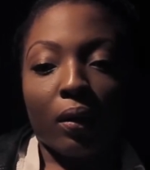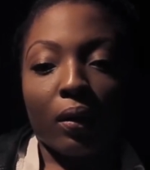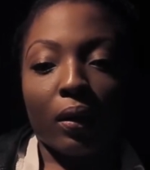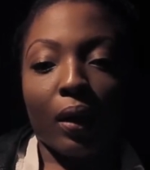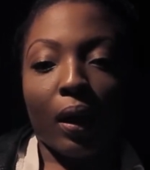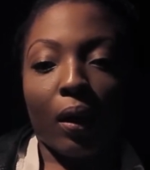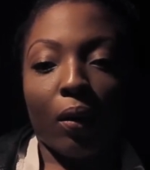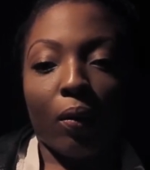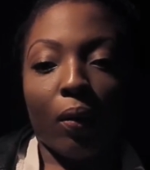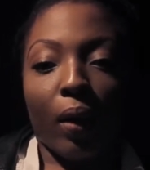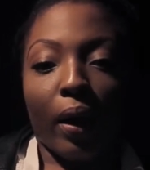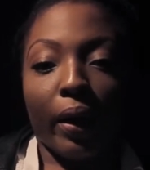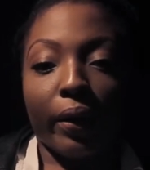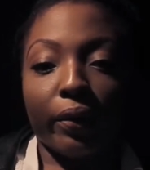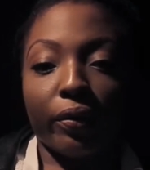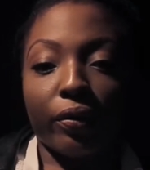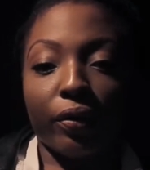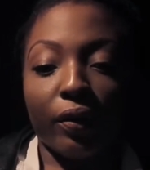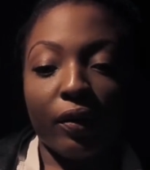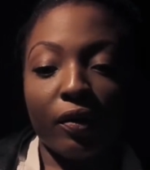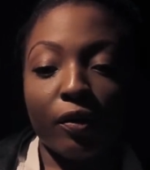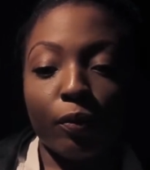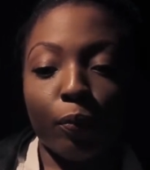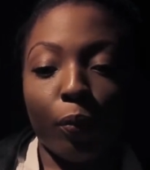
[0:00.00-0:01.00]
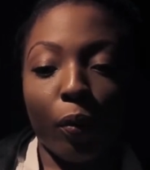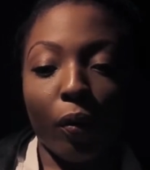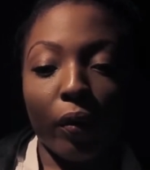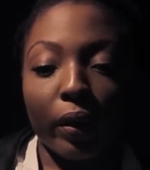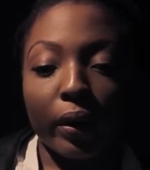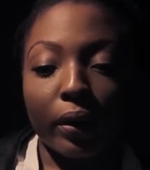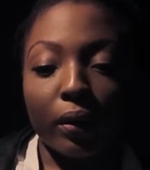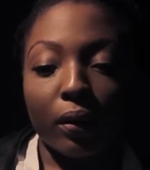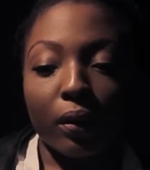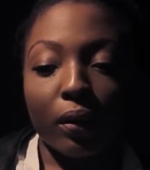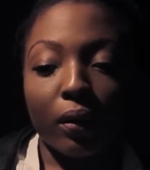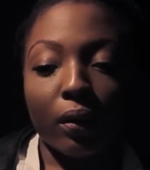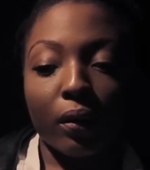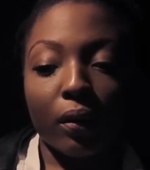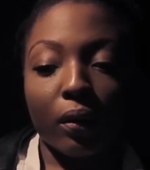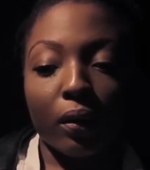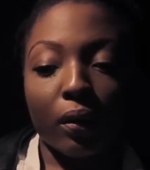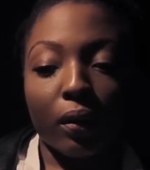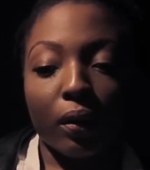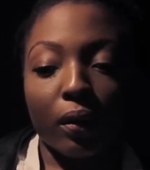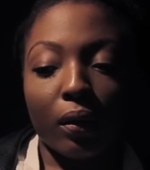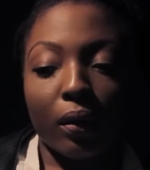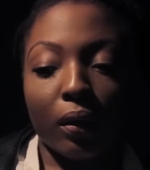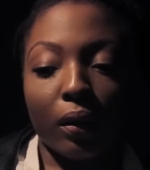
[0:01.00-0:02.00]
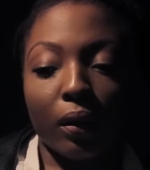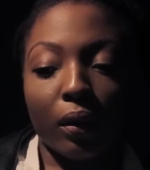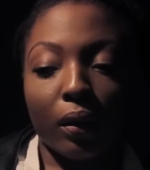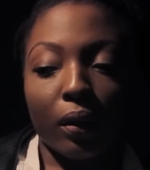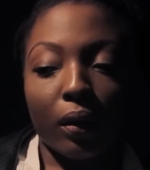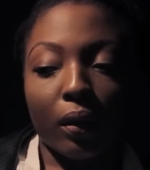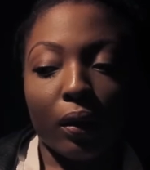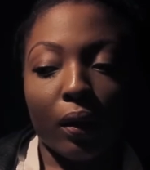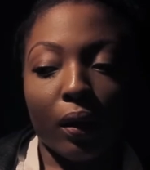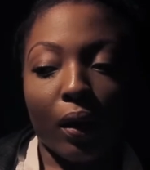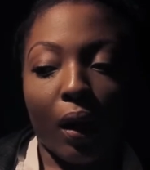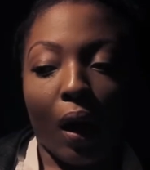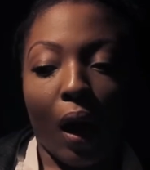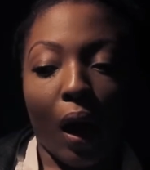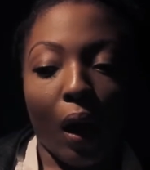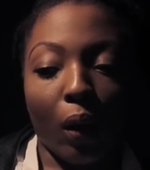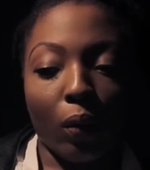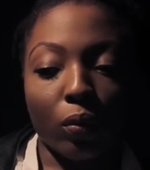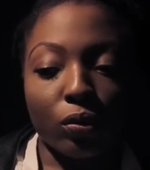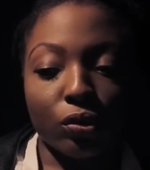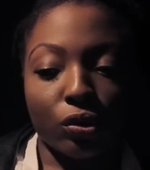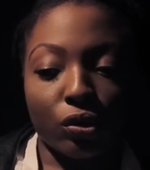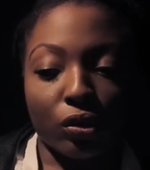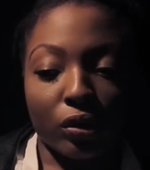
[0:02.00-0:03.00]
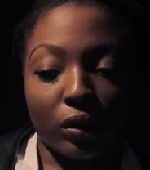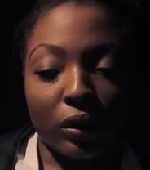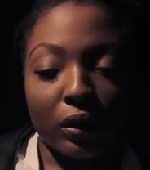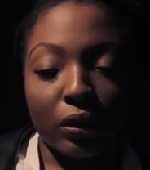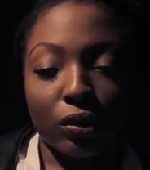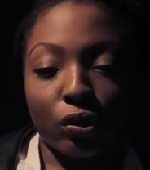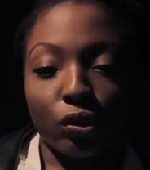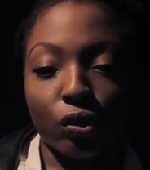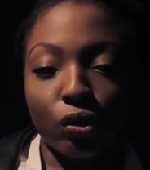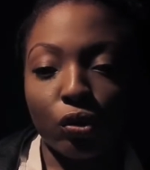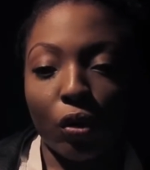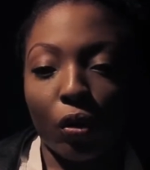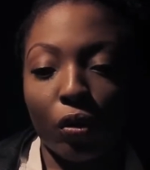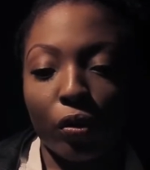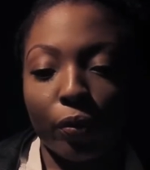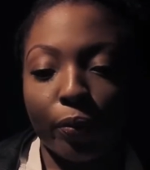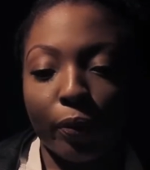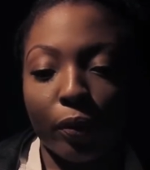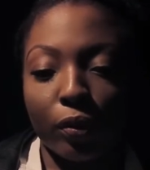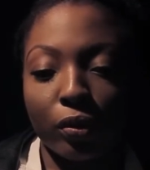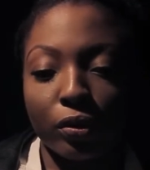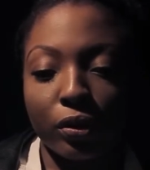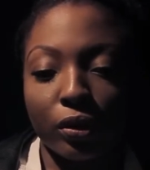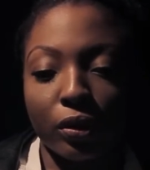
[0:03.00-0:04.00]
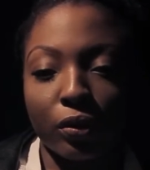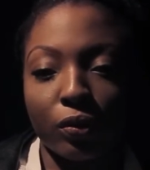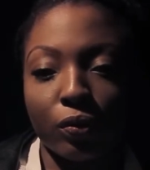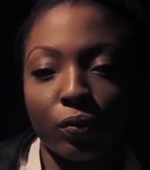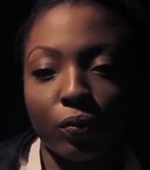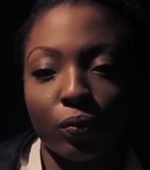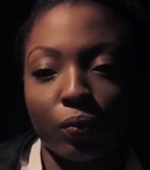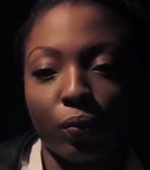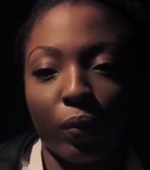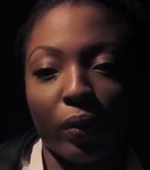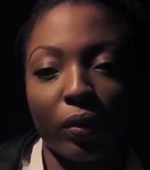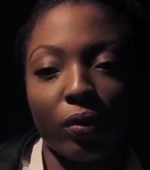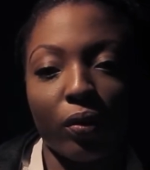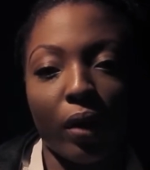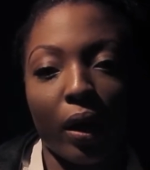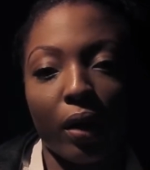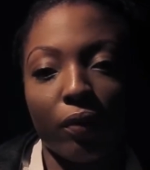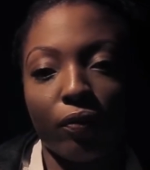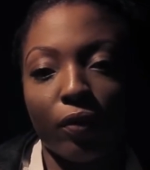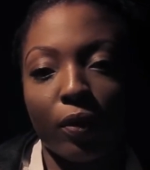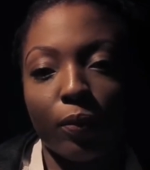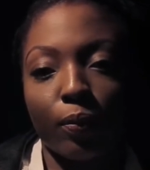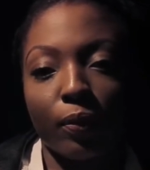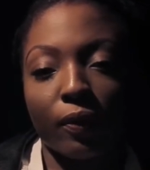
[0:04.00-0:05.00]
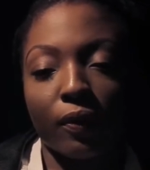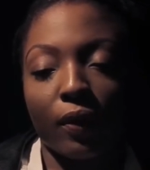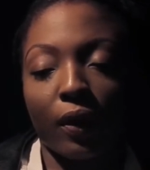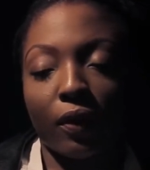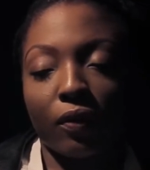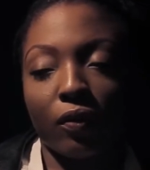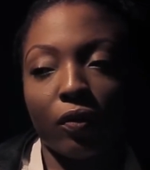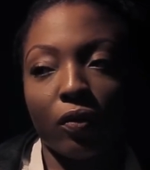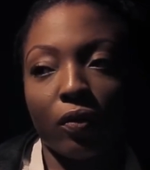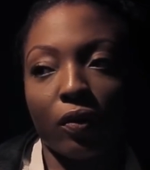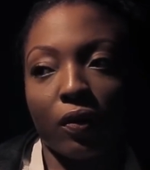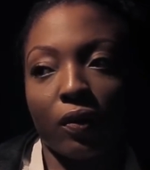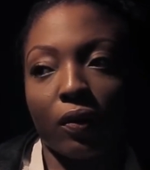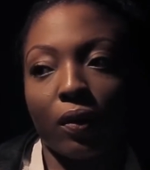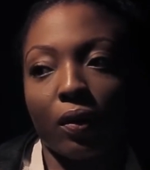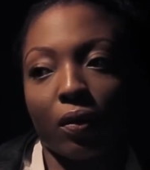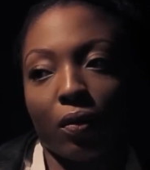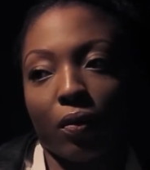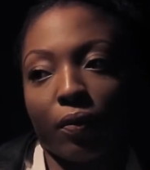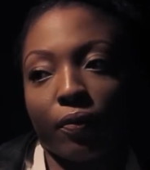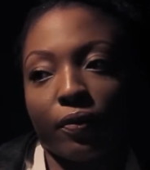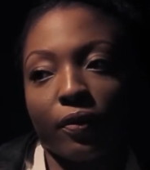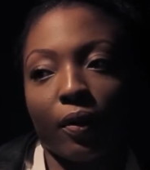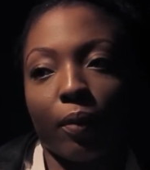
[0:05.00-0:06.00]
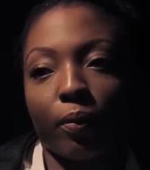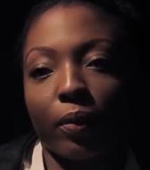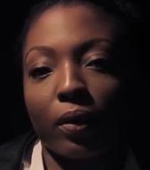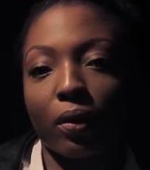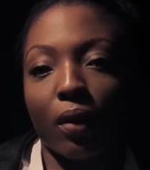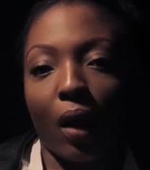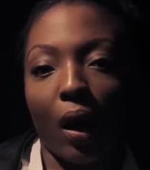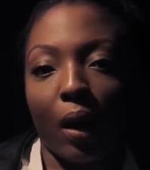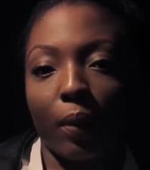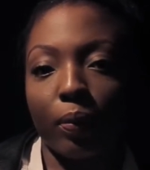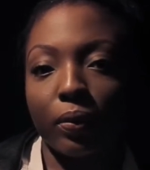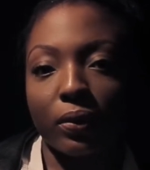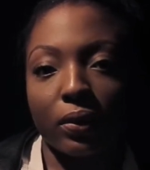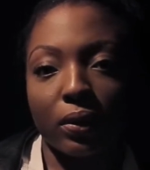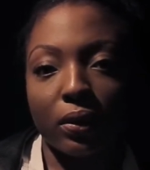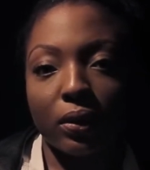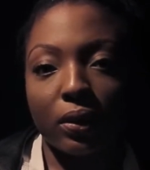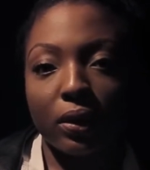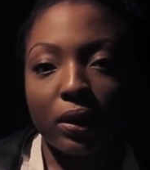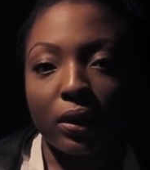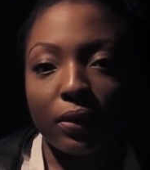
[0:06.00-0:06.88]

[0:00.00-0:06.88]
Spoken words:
Now, at this point, I was just in shock, because when you hear repossessed, you just think of something that happens in